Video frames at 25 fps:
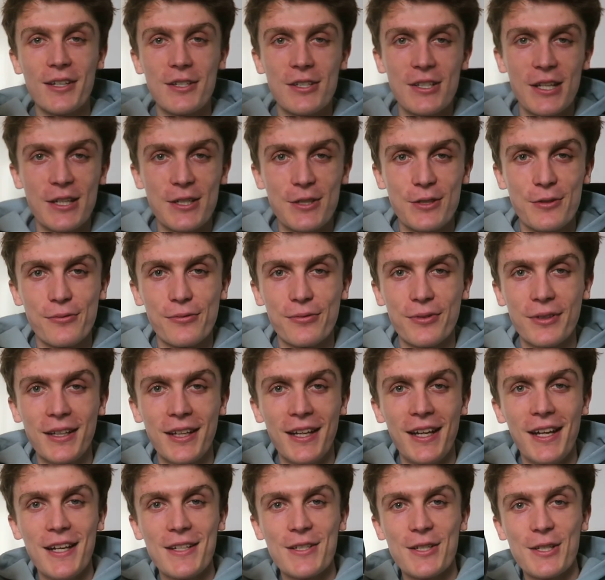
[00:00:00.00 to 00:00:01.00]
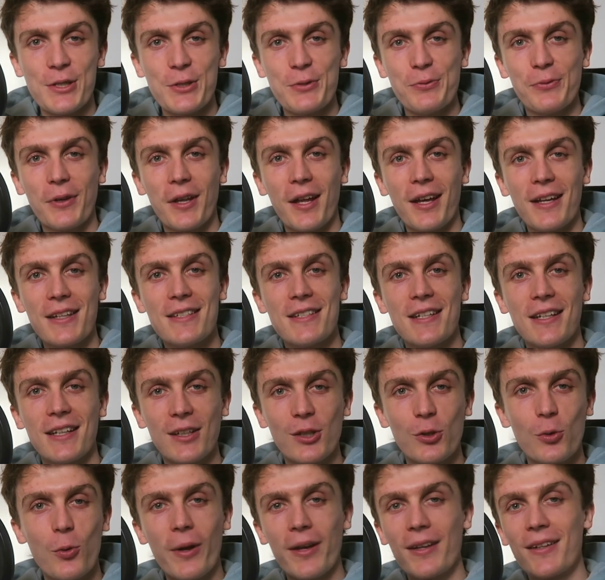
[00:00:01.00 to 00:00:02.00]
change of
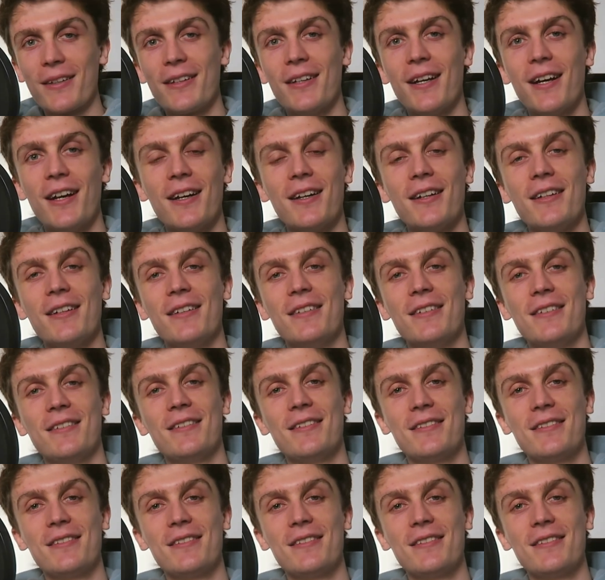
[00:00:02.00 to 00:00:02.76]
lighting, quick cut.